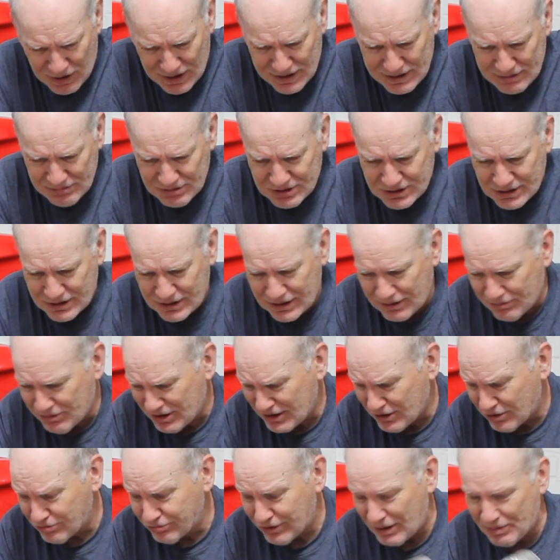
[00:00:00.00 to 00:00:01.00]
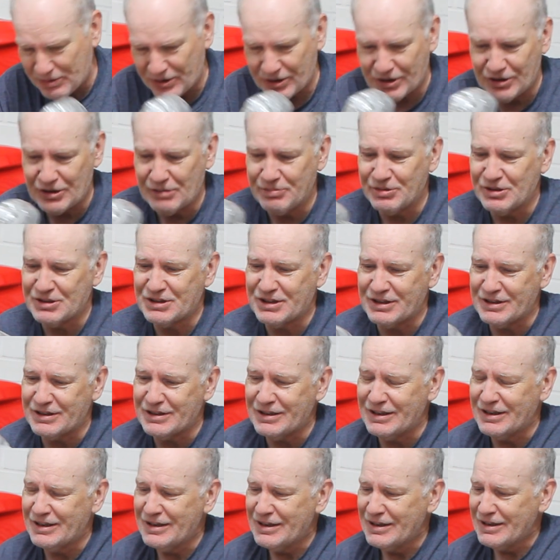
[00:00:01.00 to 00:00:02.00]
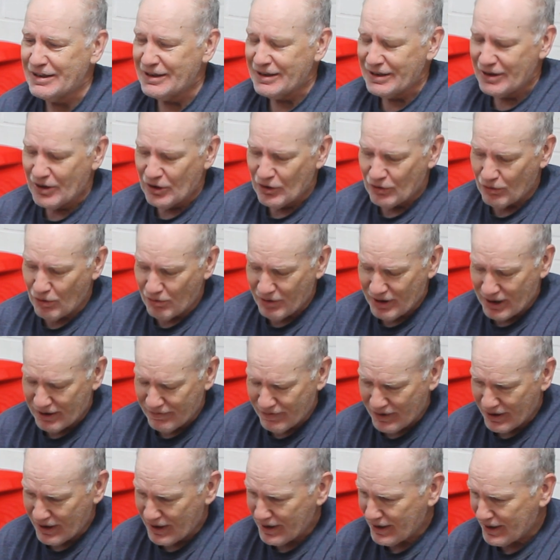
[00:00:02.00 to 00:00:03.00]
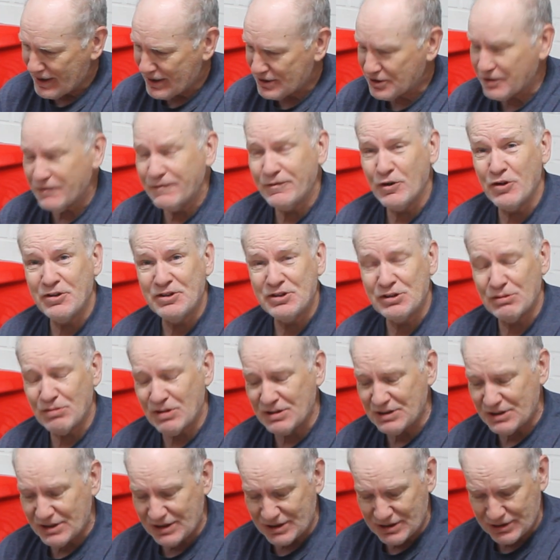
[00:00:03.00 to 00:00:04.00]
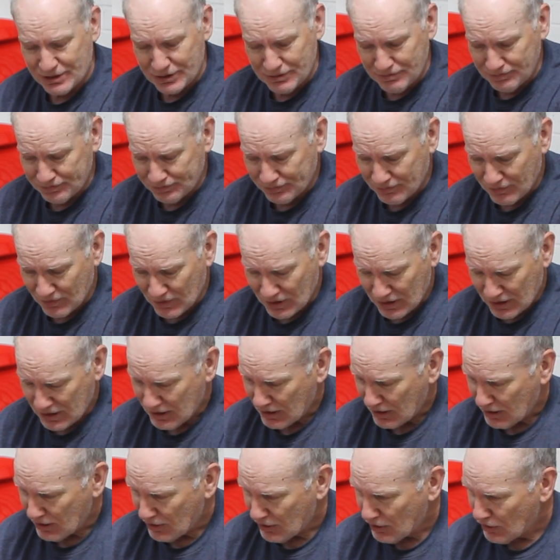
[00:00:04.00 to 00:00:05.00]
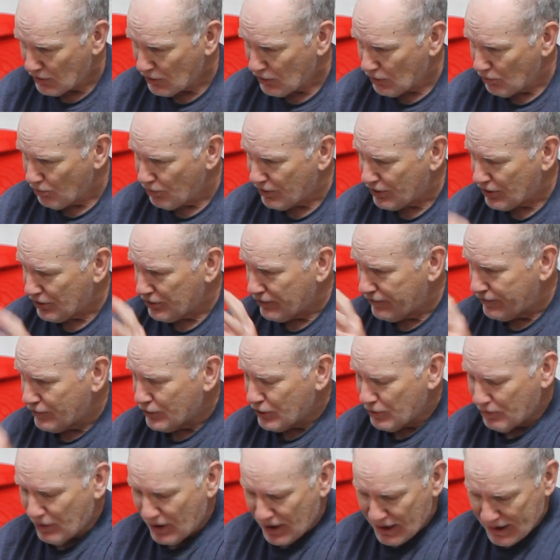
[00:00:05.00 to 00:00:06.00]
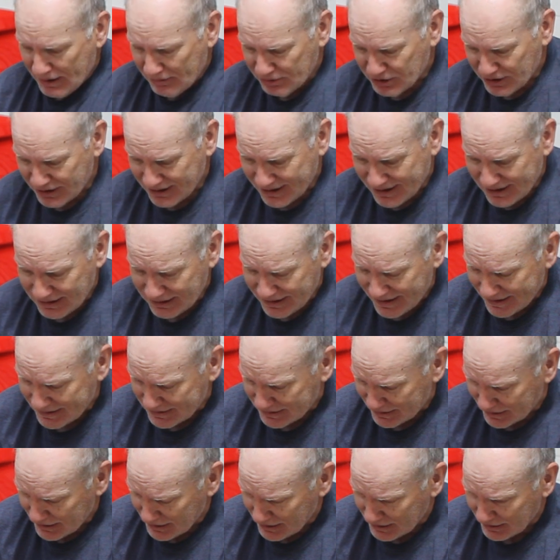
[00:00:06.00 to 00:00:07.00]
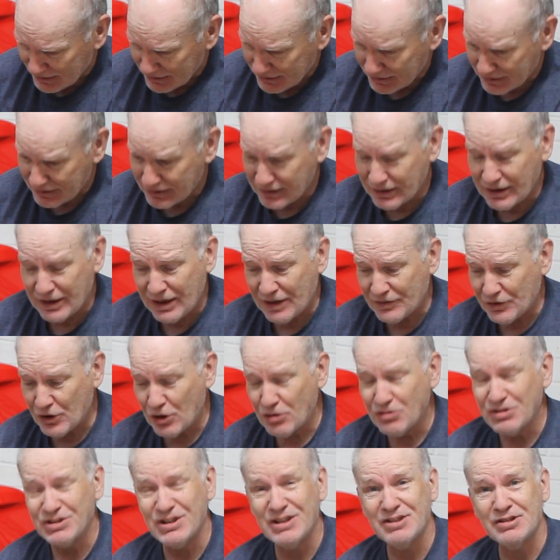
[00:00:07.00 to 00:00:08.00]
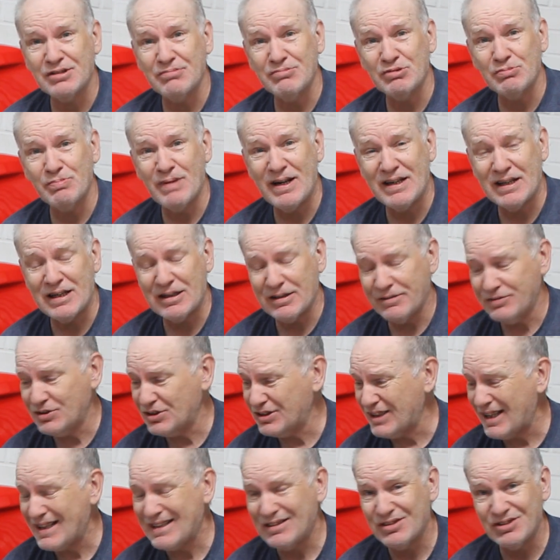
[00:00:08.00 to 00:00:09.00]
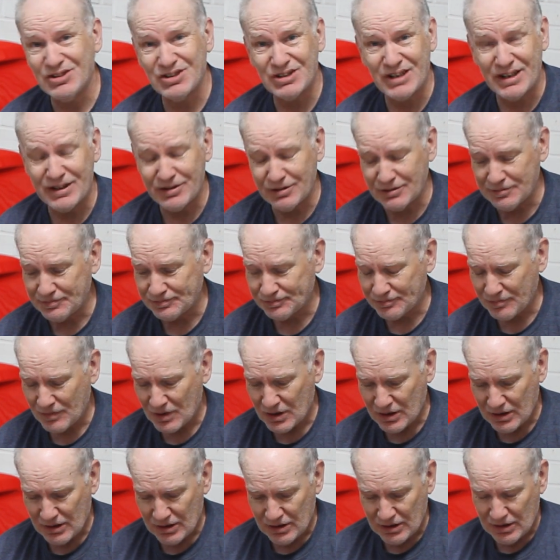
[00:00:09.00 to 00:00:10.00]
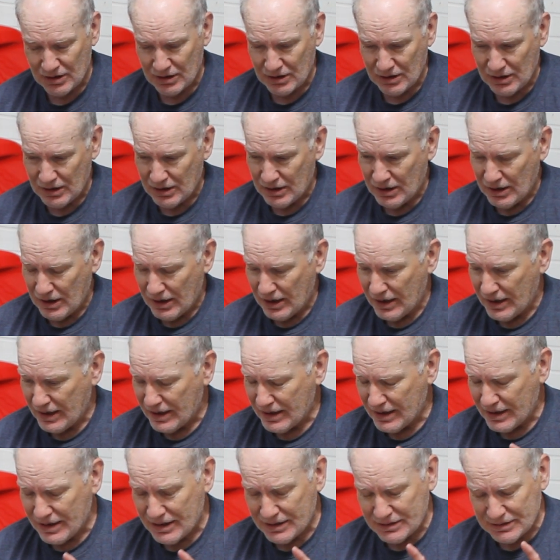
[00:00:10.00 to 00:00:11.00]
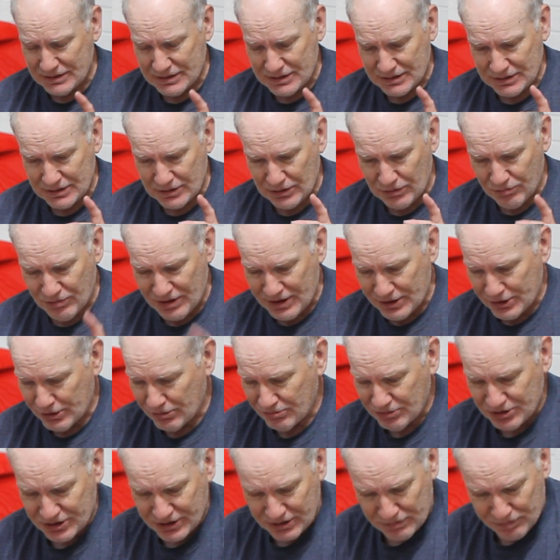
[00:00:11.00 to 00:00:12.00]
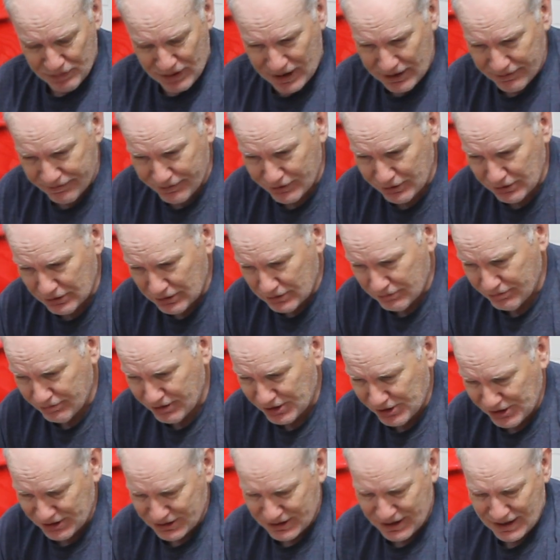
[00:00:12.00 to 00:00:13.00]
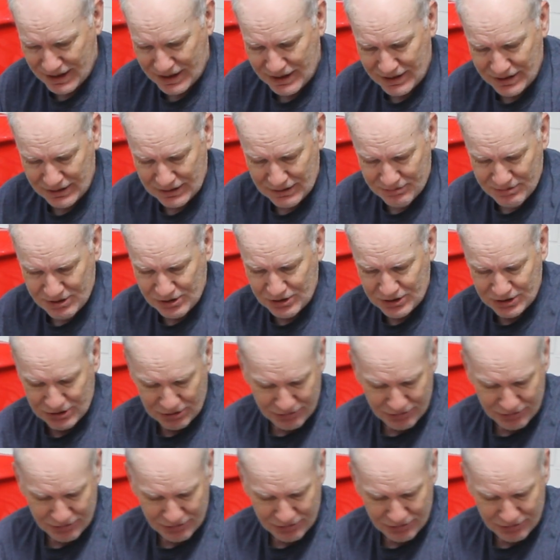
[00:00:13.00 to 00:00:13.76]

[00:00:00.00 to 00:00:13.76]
pipes. I'm not going to unwrap it all, but what we have here is a 4-to-1 system. We've got the 4 pipes and a collector, and the whole system's made out of stainless steel. And when it comes to the baffle, which is here, let me just